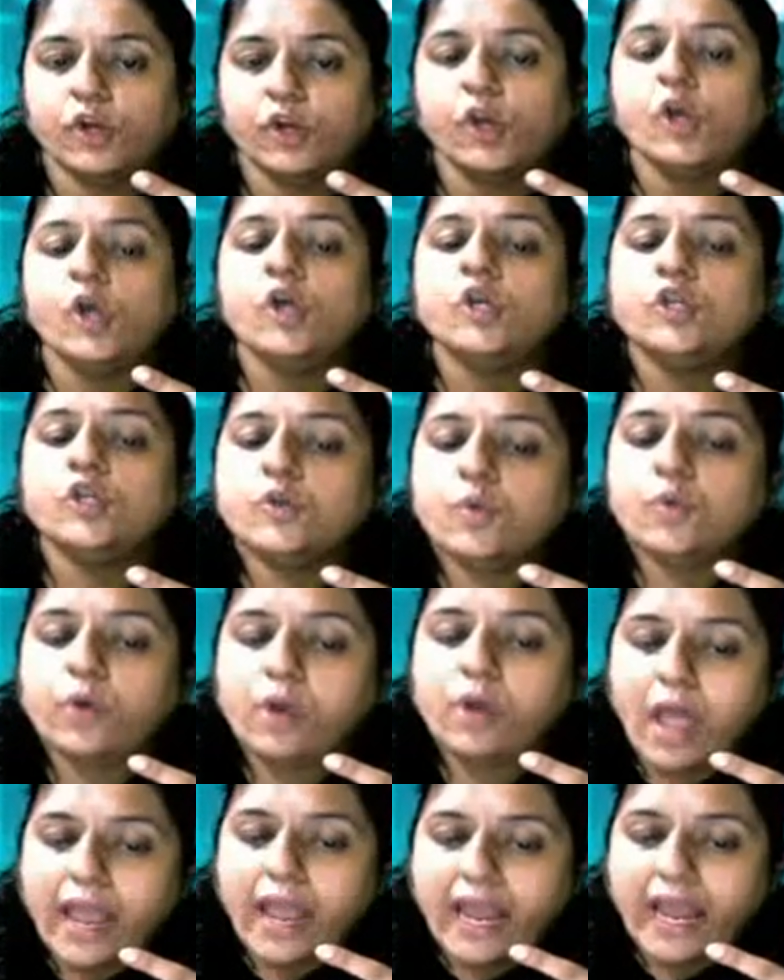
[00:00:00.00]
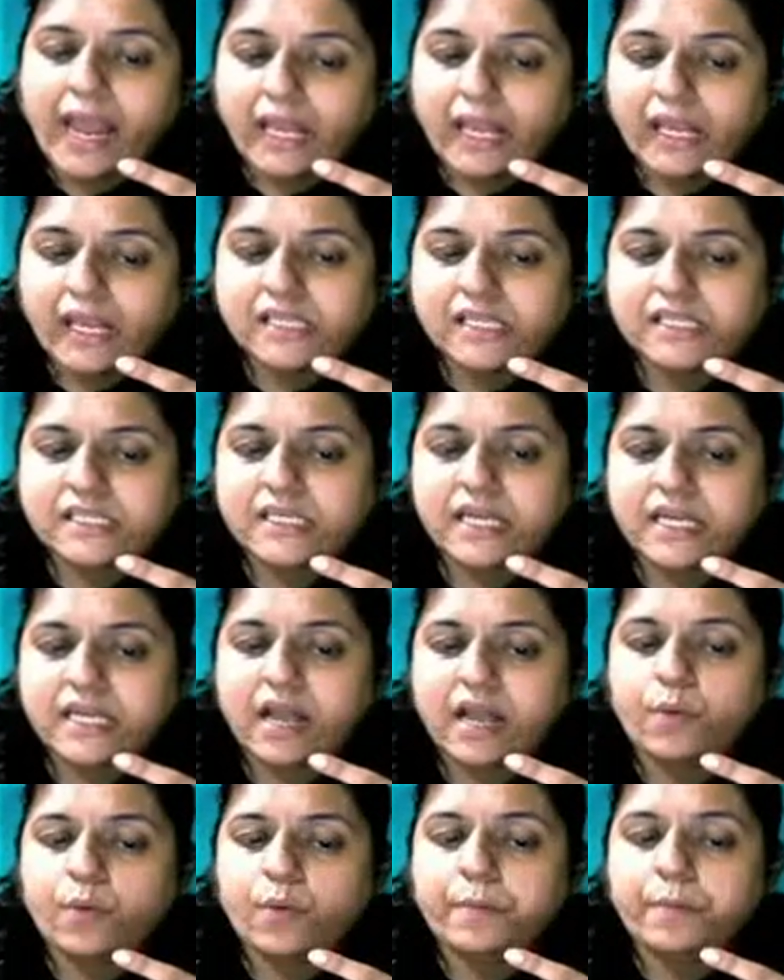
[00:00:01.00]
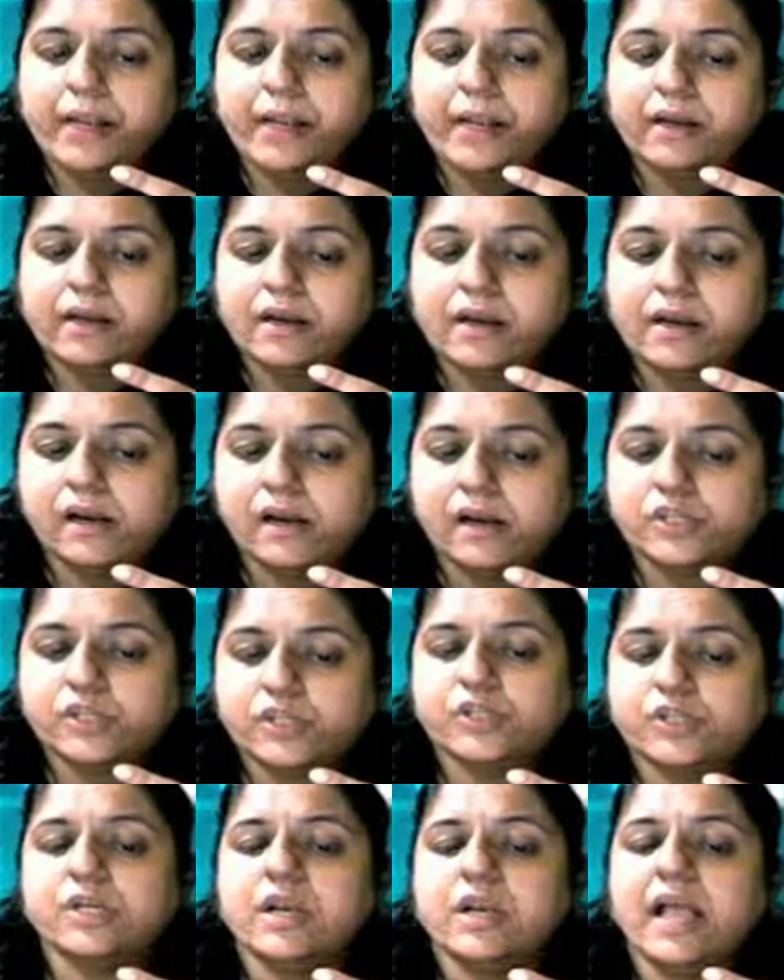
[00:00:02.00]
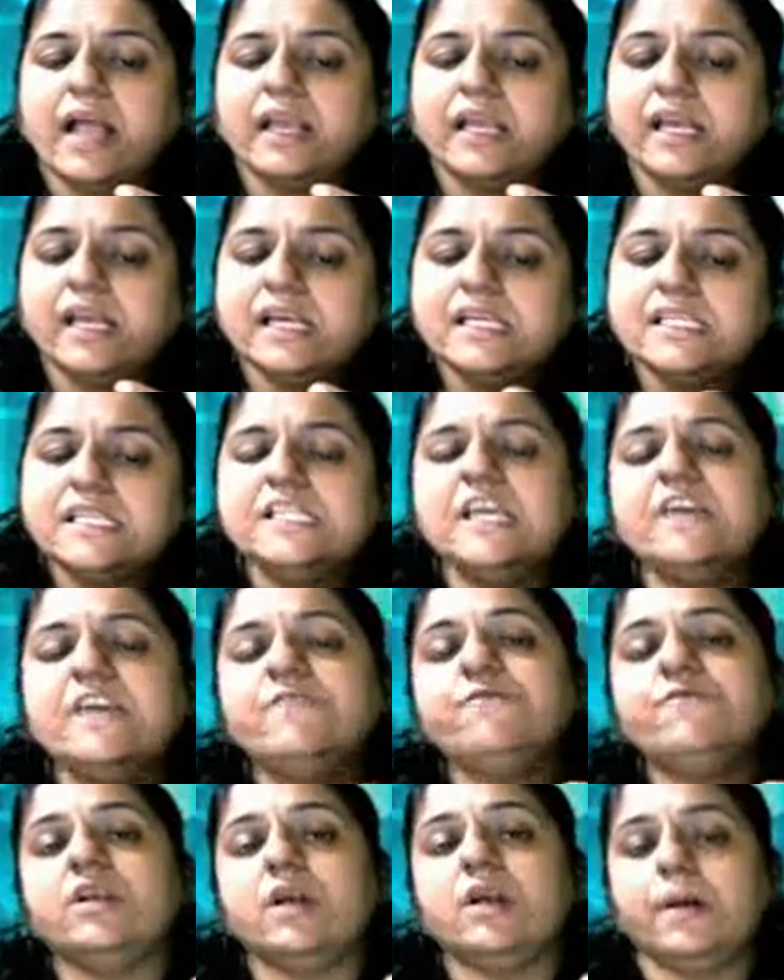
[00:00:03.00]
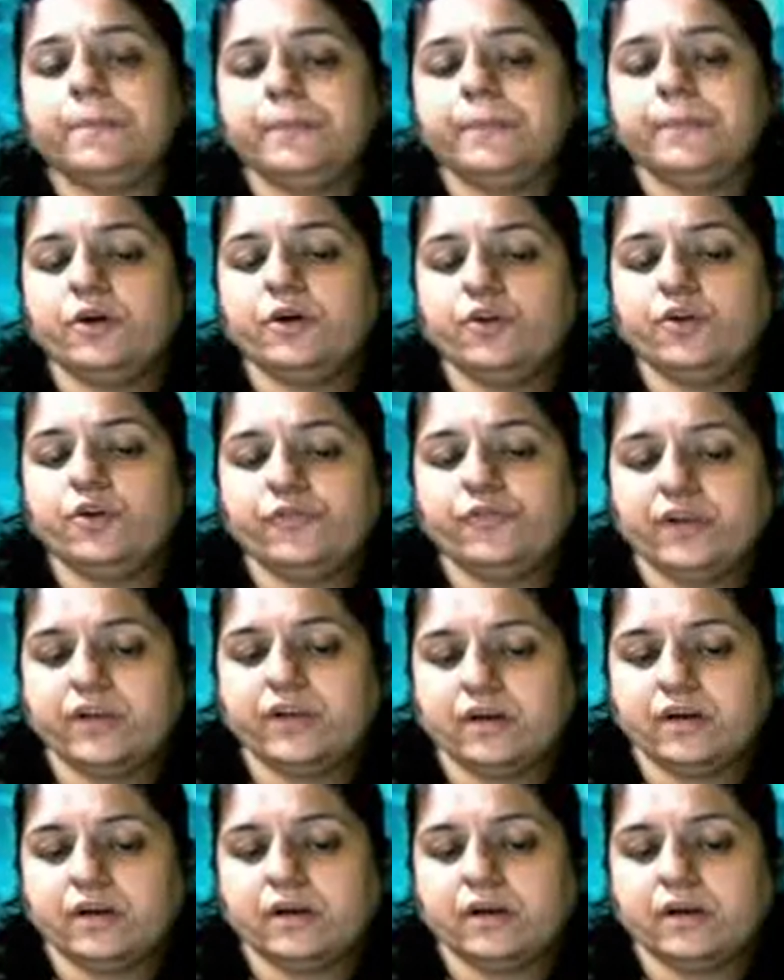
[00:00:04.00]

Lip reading: So NSDL will maintain a register and his name will appear over here.